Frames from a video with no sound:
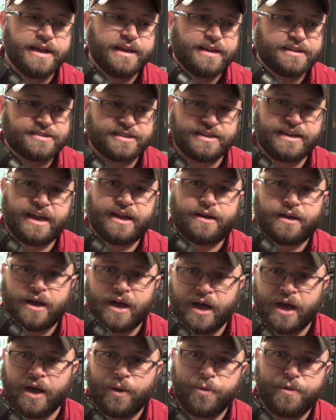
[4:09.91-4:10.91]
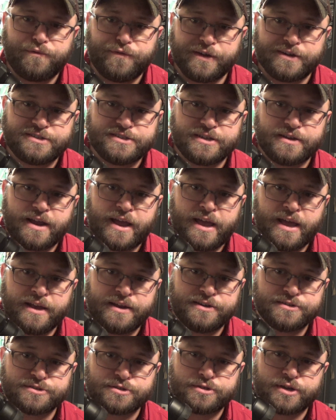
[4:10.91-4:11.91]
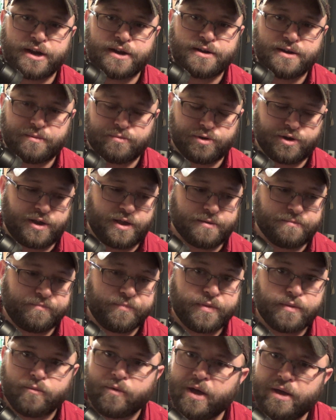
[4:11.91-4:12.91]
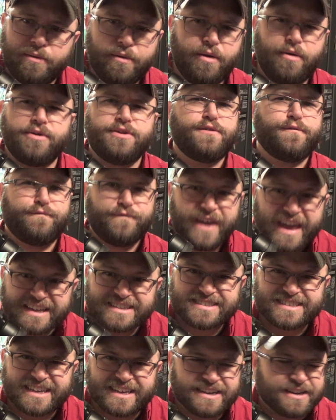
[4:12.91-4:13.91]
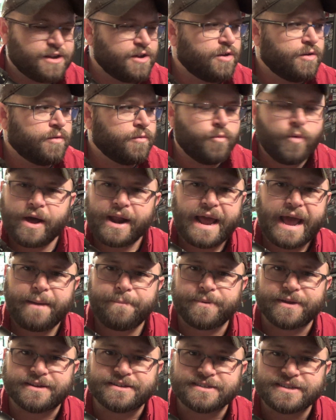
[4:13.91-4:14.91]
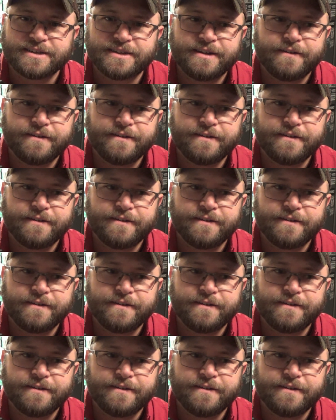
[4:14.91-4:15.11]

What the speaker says: They said, yeah, we fixed it, and here's your tracking number again. Whoa, you fixed it? What happened?